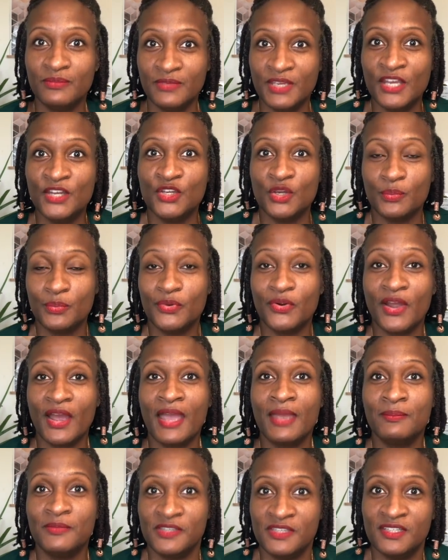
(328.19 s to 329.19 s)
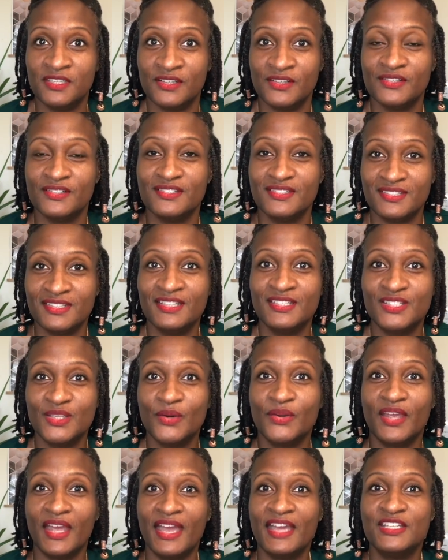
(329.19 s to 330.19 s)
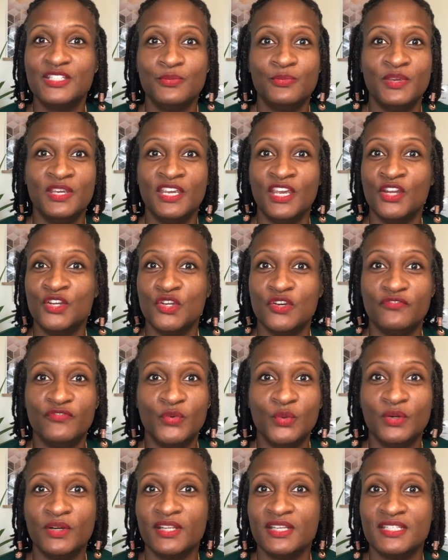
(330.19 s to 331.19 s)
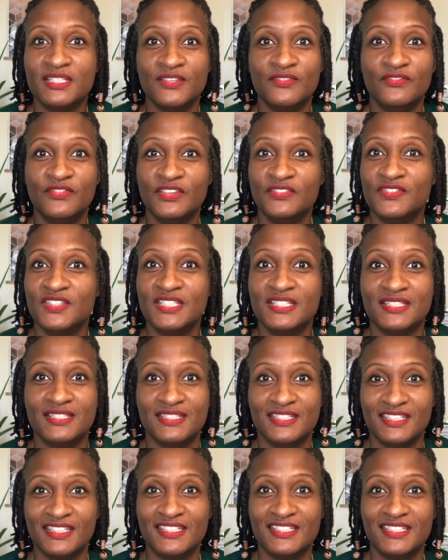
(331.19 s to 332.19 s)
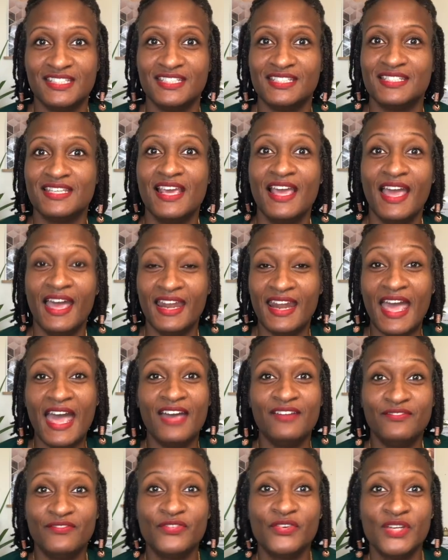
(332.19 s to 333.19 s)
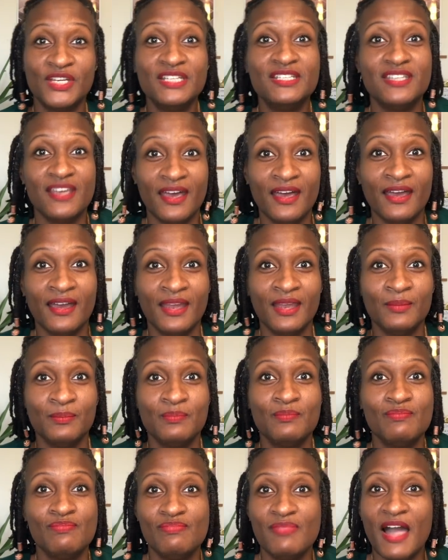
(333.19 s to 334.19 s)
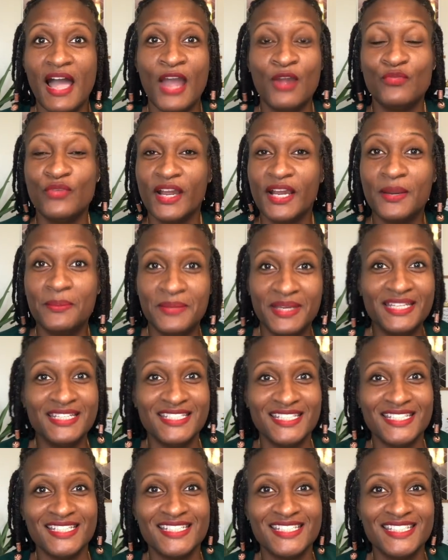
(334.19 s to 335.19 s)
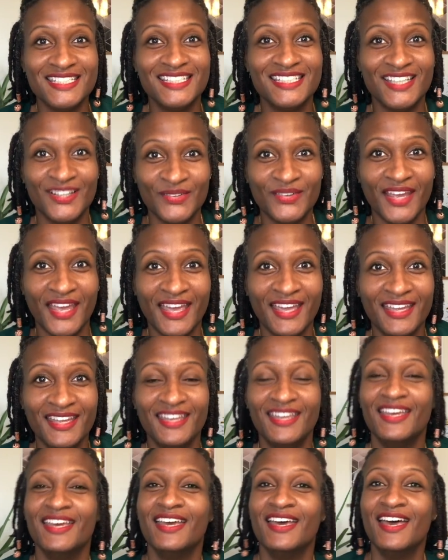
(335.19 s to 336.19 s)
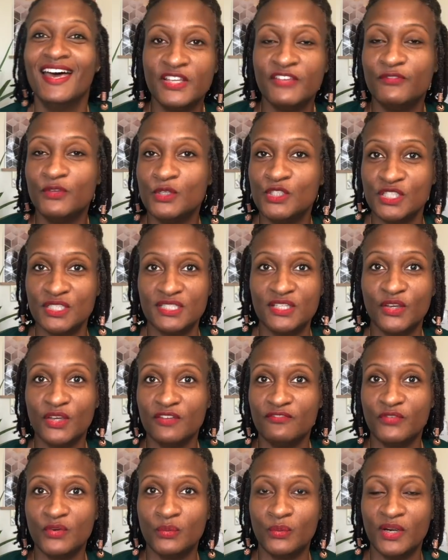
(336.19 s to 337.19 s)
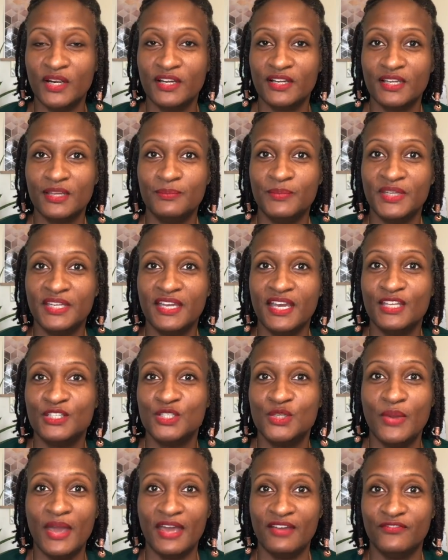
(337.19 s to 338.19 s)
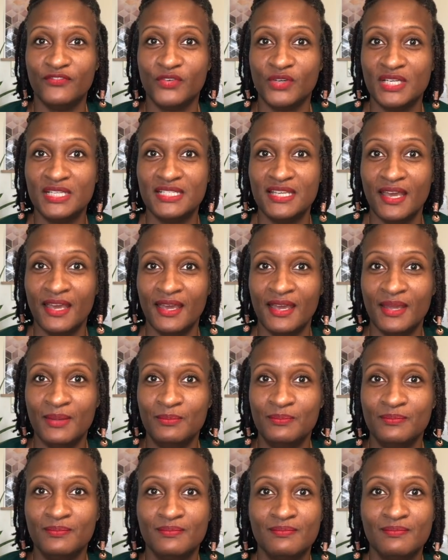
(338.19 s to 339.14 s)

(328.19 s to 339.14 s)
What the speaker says: your prime years. It's okay to be in your 40s and 50s and 60s and have free time. I recommend it, okay? If you're just looking for work because you have free time,